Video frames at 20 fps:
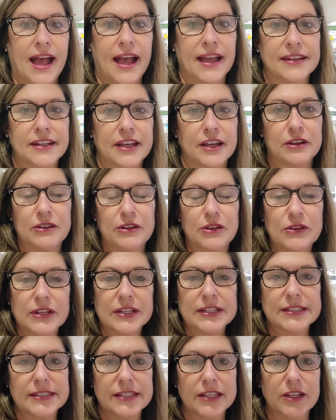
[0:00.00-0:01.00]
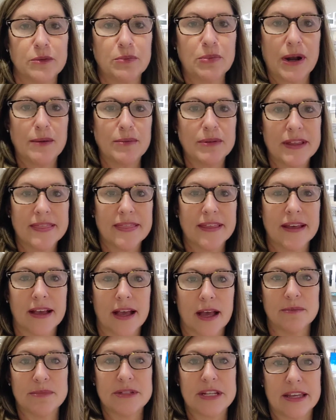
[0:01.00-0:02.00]
I know, you can see, you probably
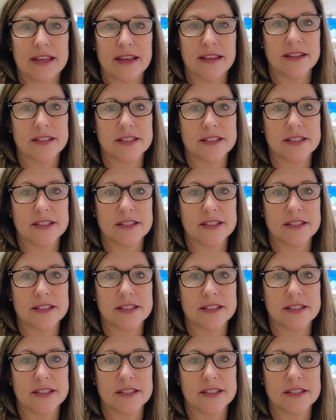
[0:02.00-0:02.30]
think I'm taking